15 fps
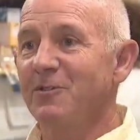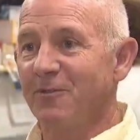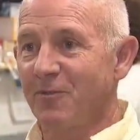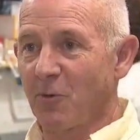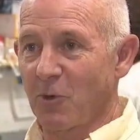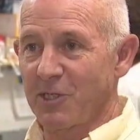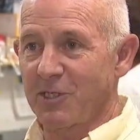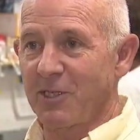
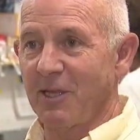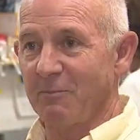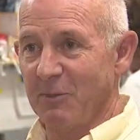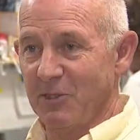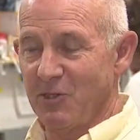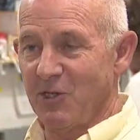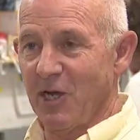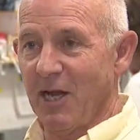force
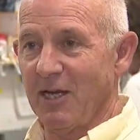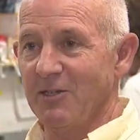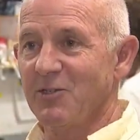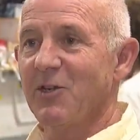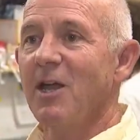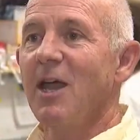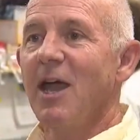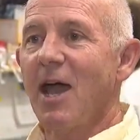them to
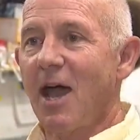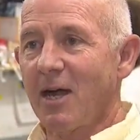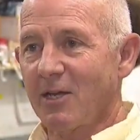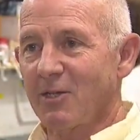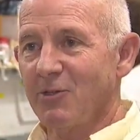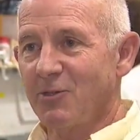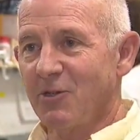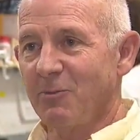change. How
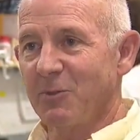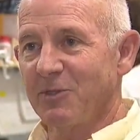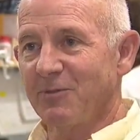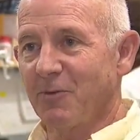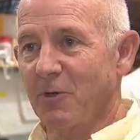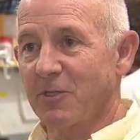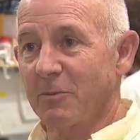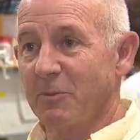do
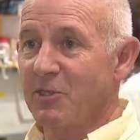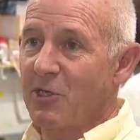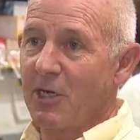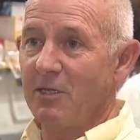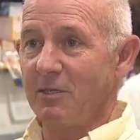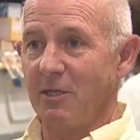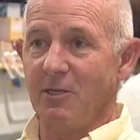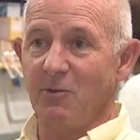consumers force them to
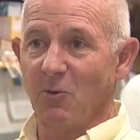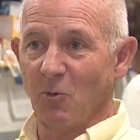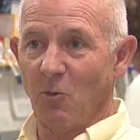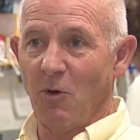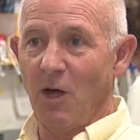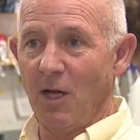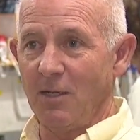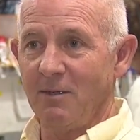change? Either
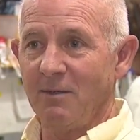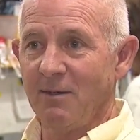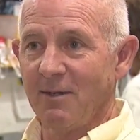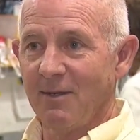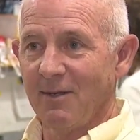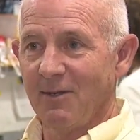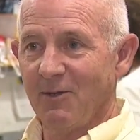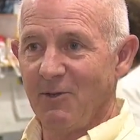one,
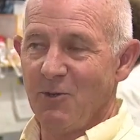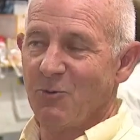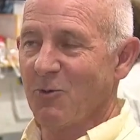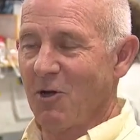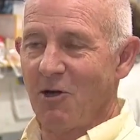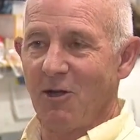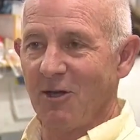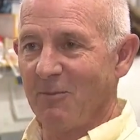you
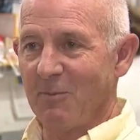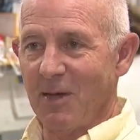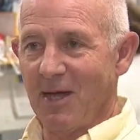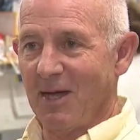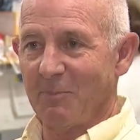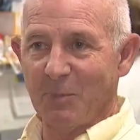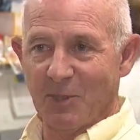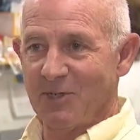call them
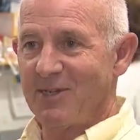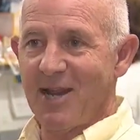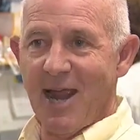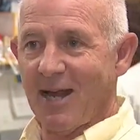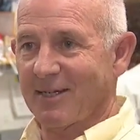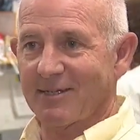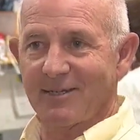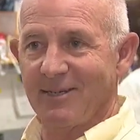up or
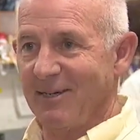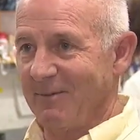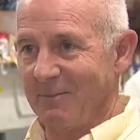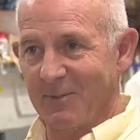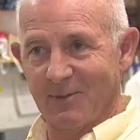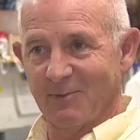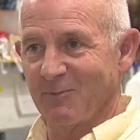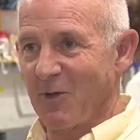text
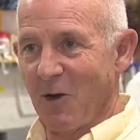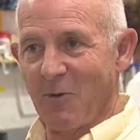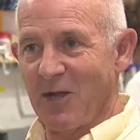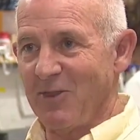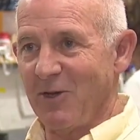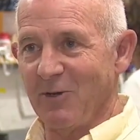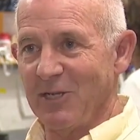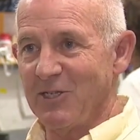them or
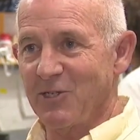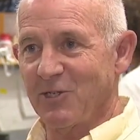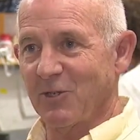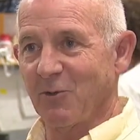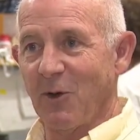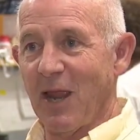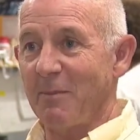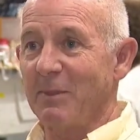go on their
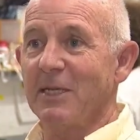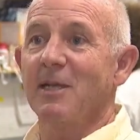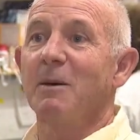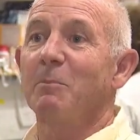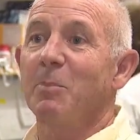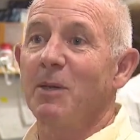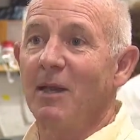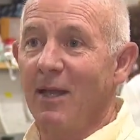Instagram and
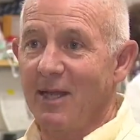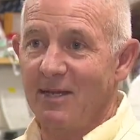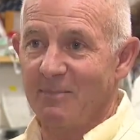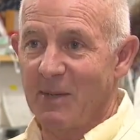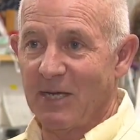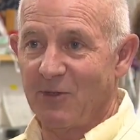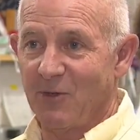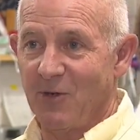
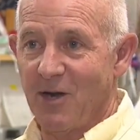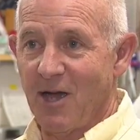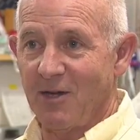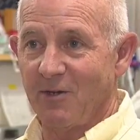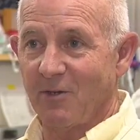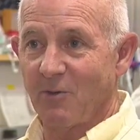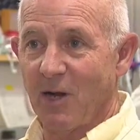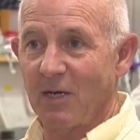complain about their
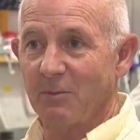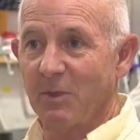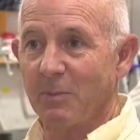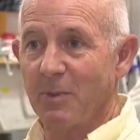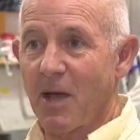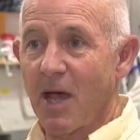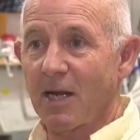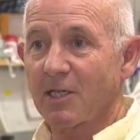non
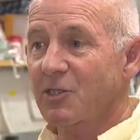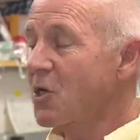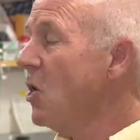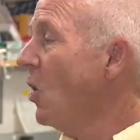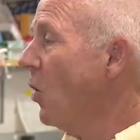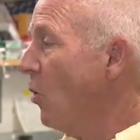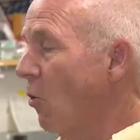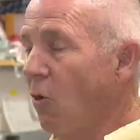degradable products,
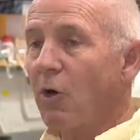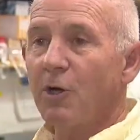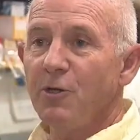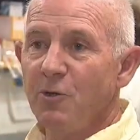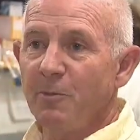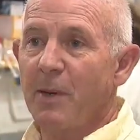or you